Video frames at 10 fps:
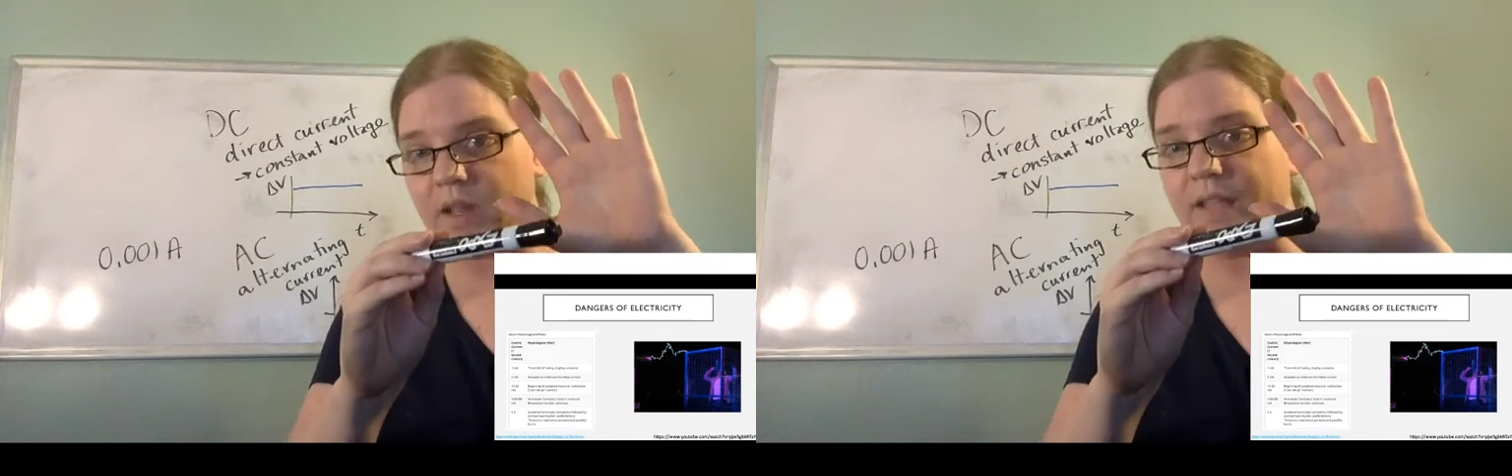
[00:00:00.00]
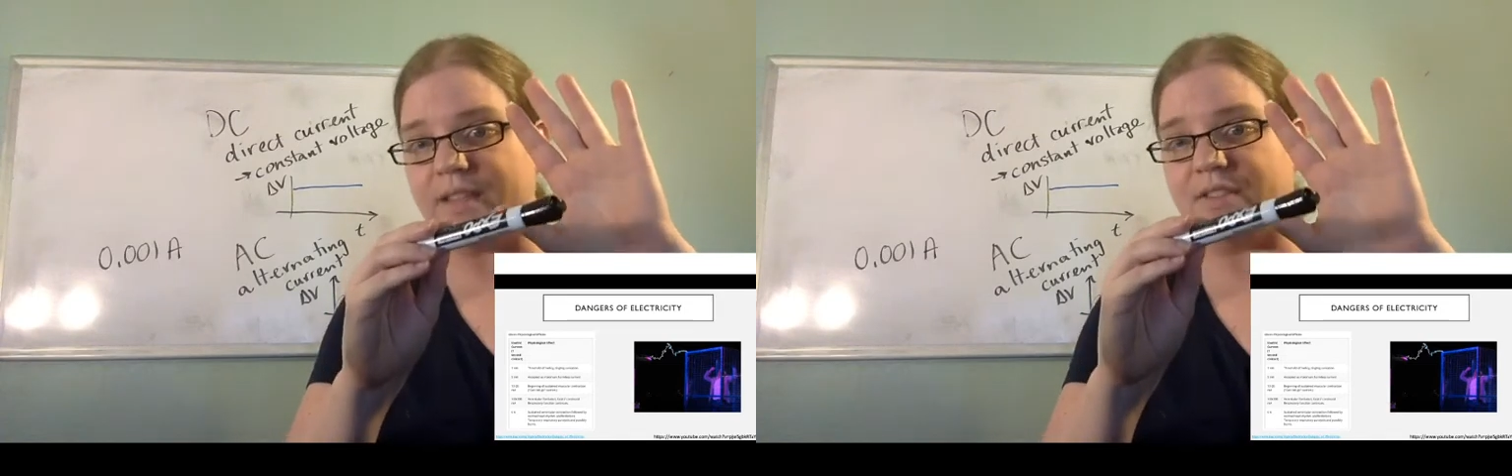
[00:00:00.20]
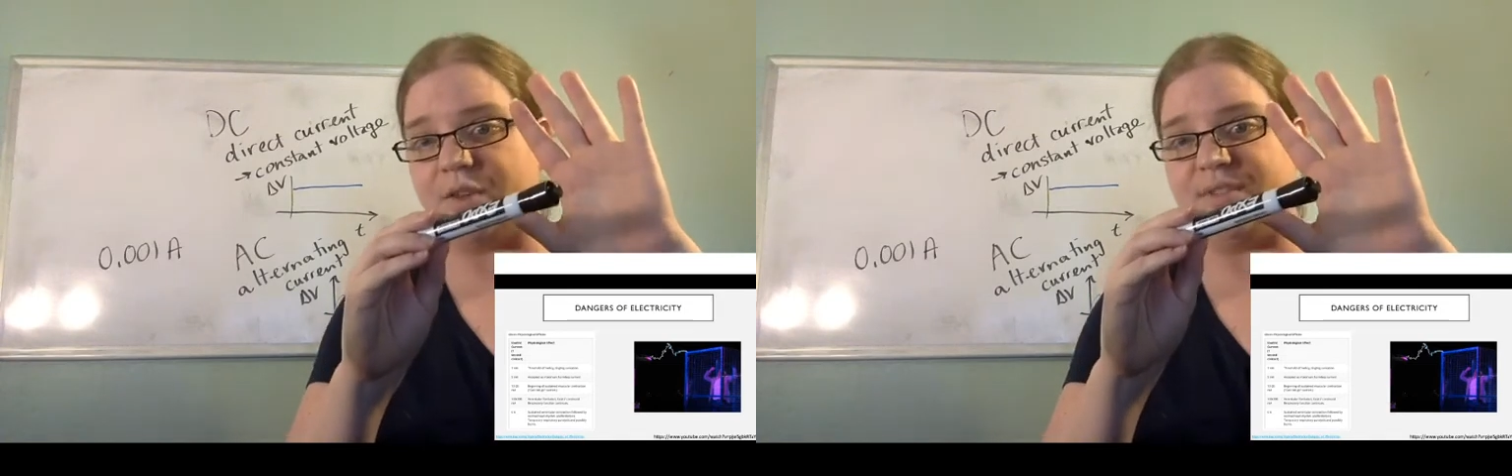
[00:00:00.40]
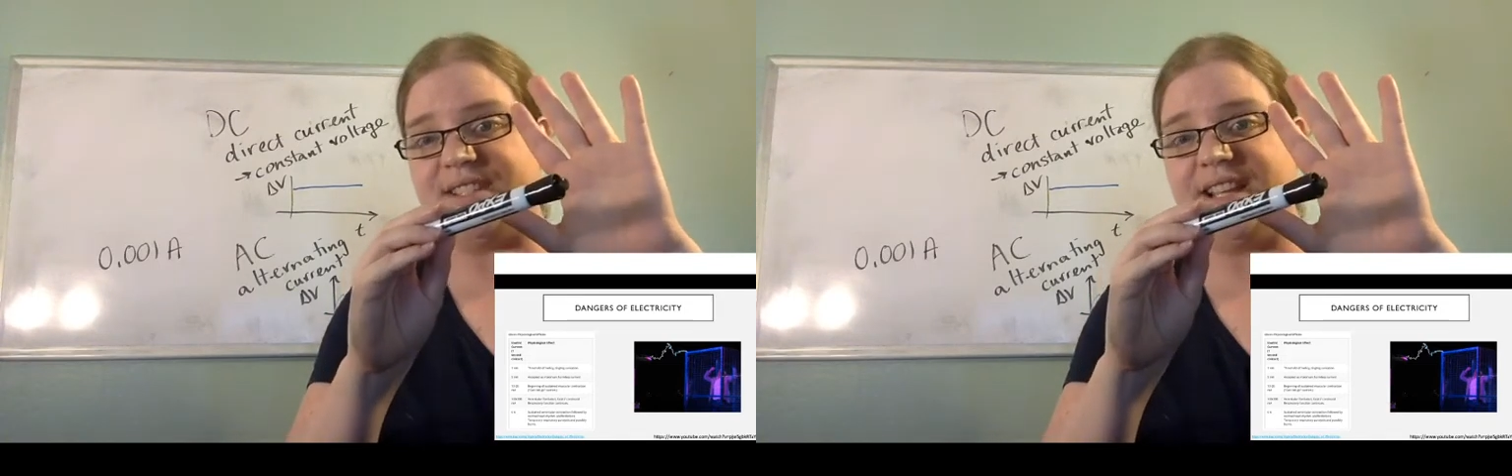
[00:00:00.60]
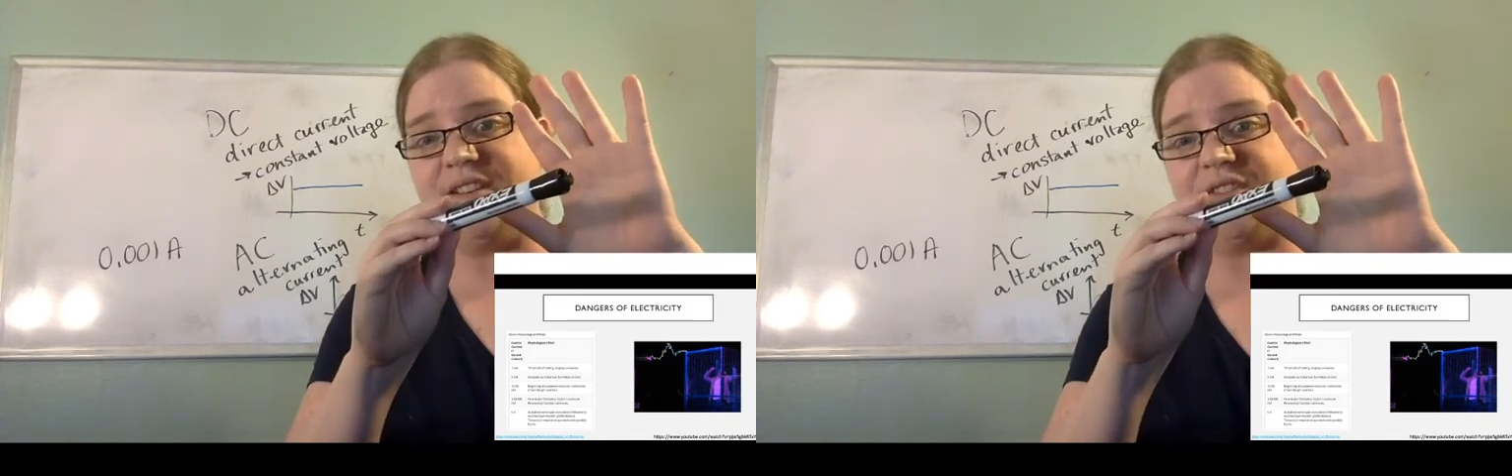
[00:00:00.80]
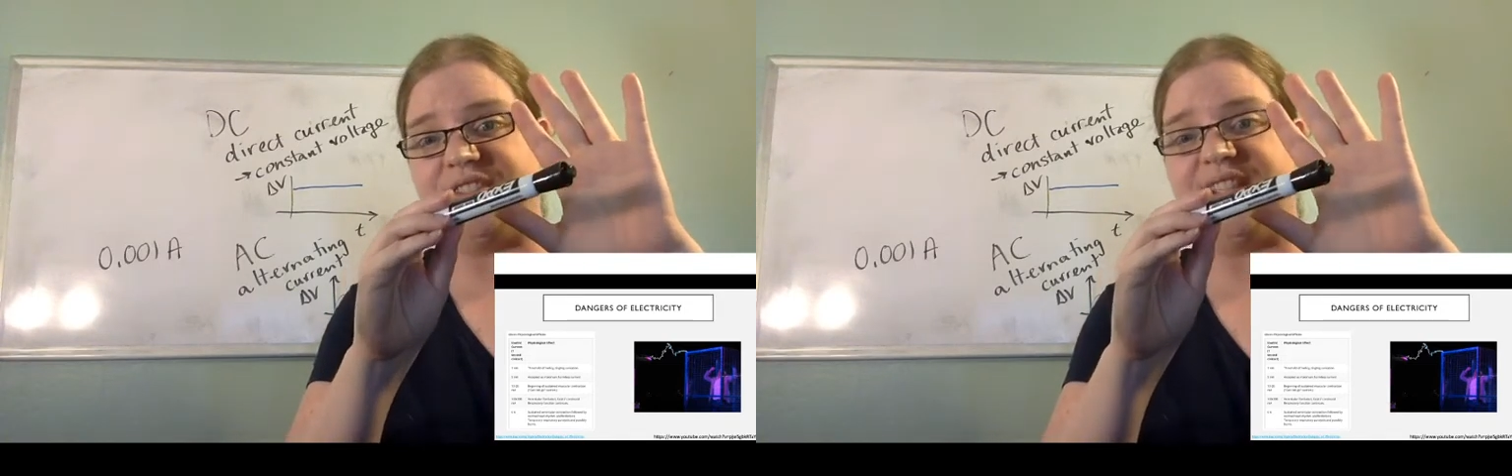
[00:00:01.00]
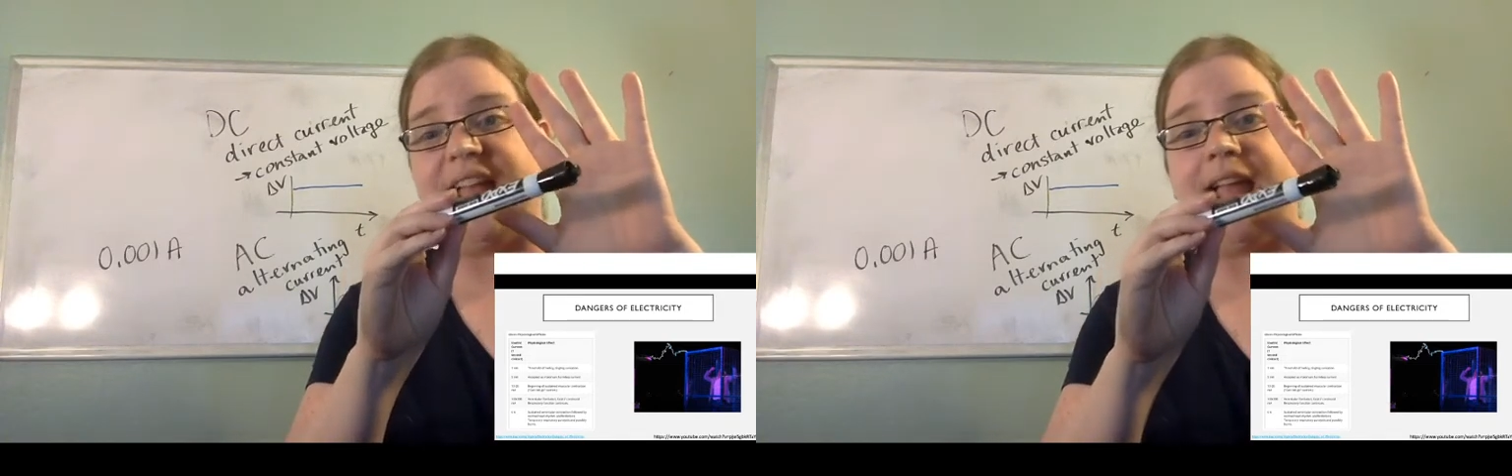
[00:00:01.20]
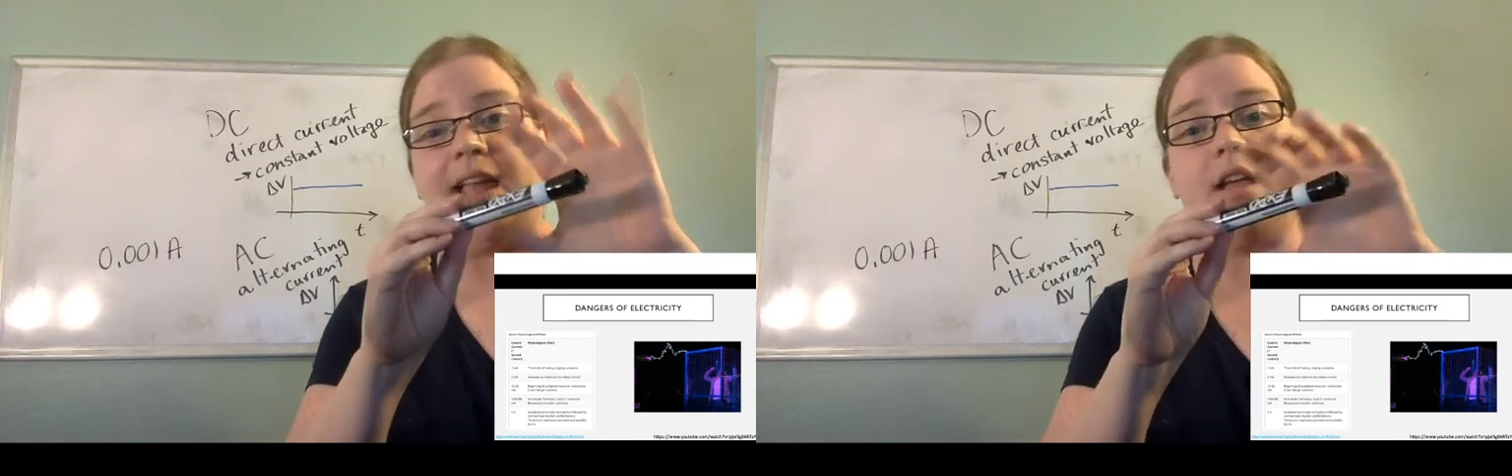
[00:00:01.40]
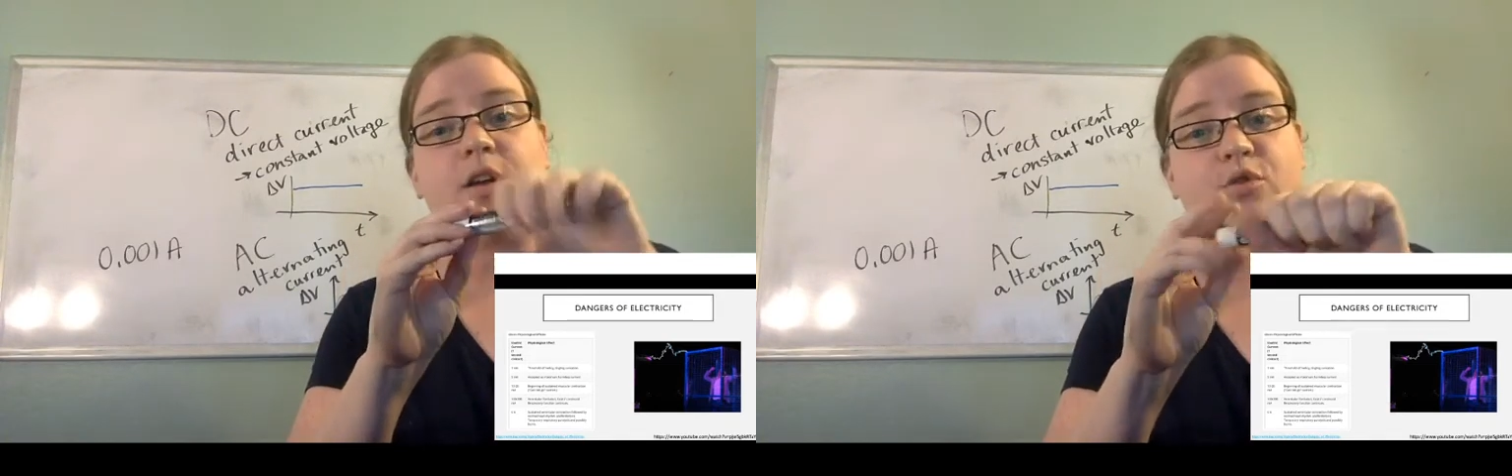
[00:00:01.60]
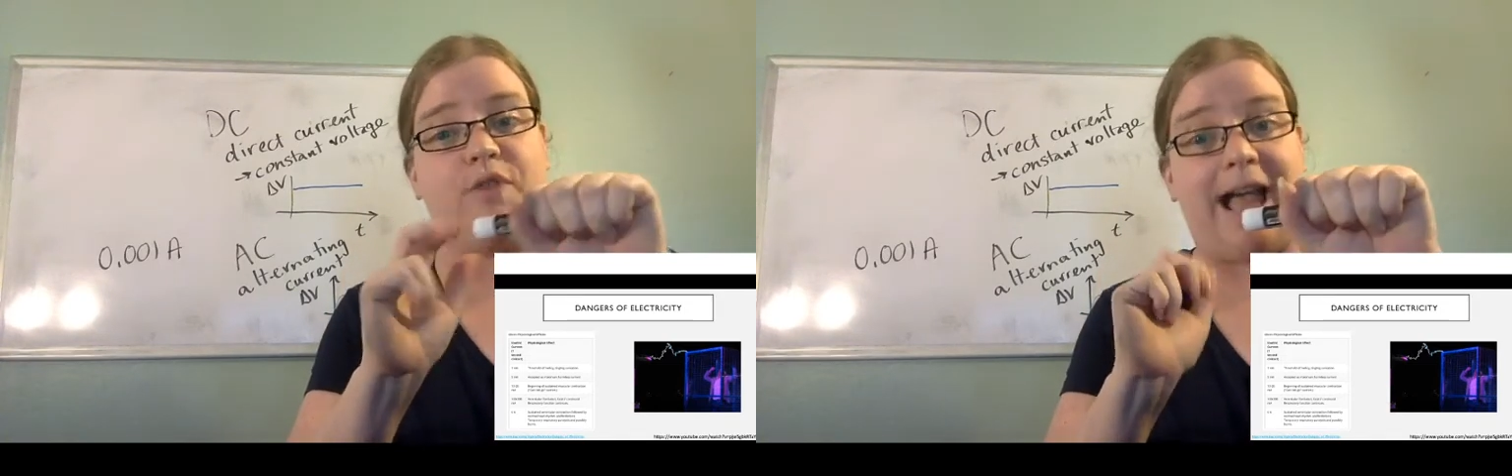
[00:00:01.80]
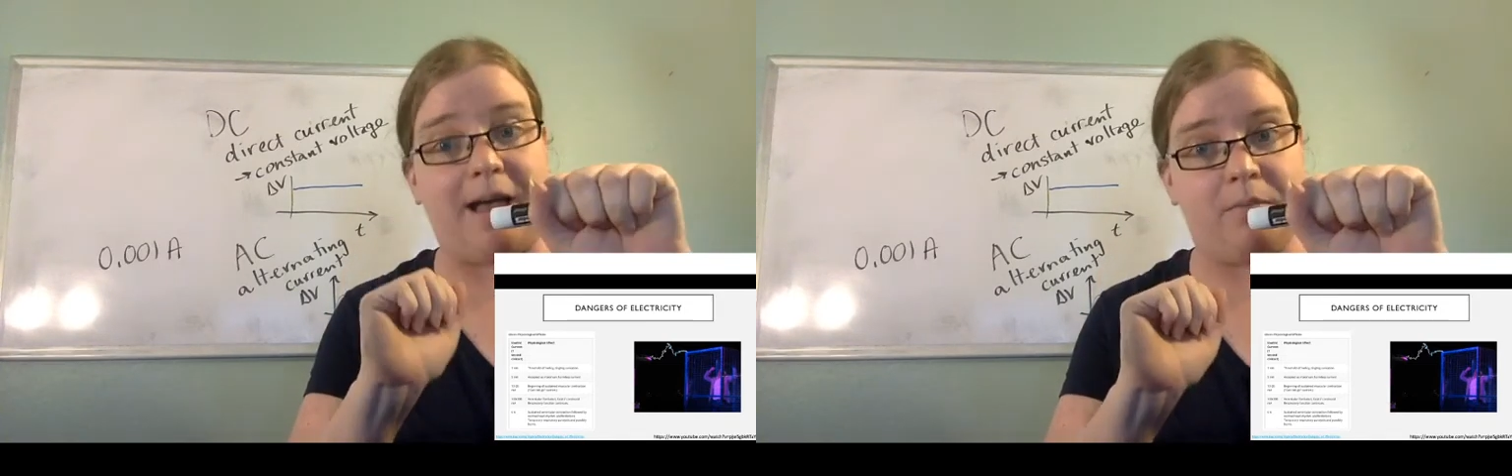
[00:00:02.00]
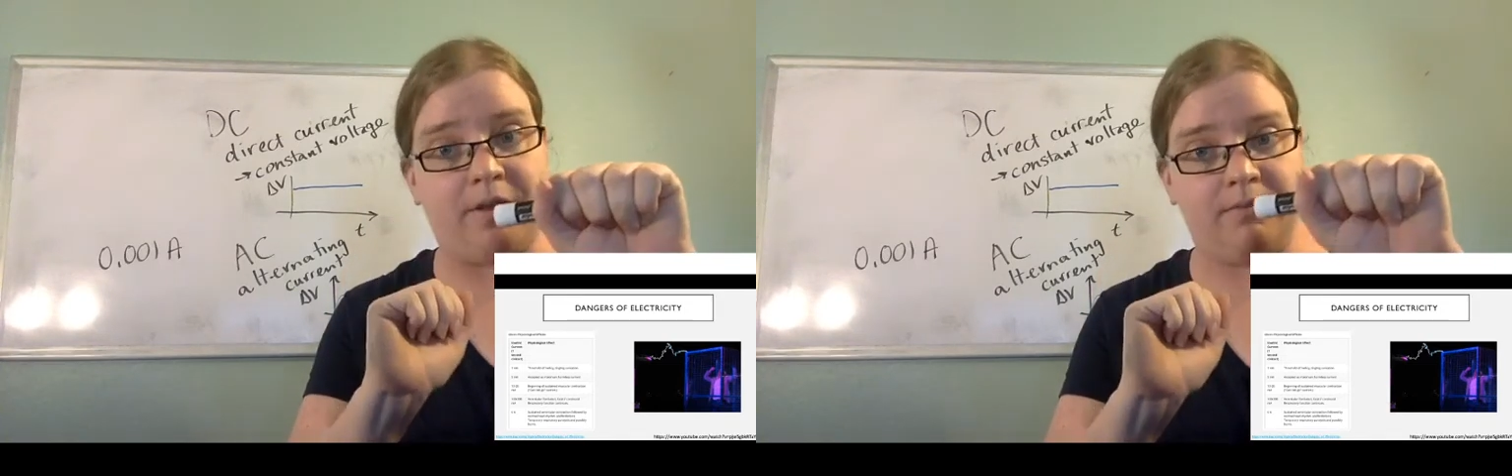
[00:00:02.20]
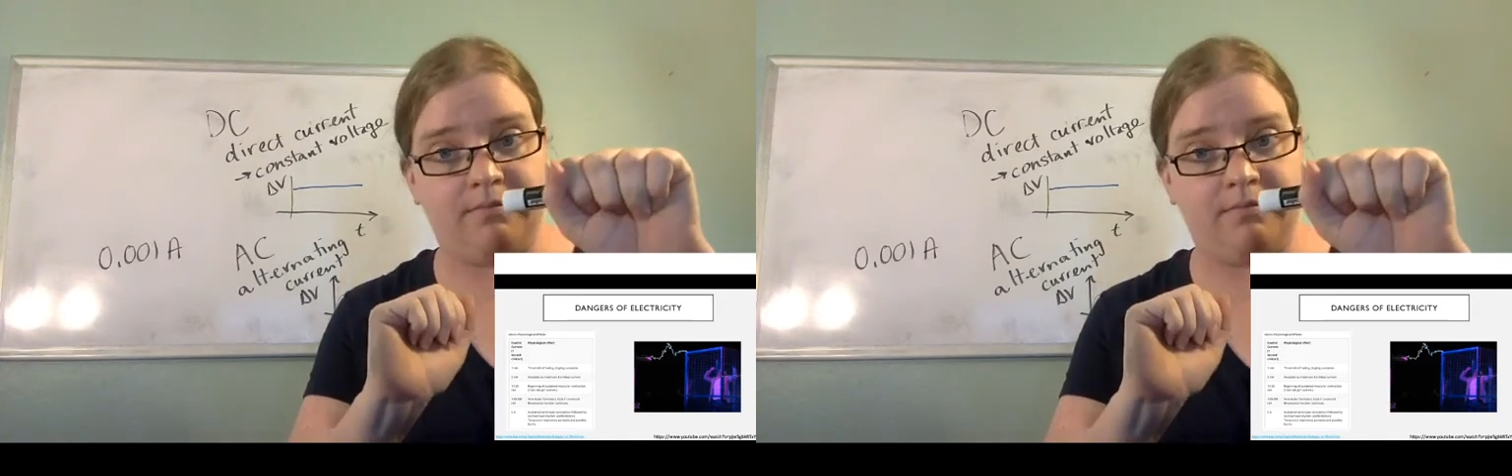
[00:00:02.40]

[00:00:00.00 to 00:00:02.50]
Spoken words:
that those signals say grab.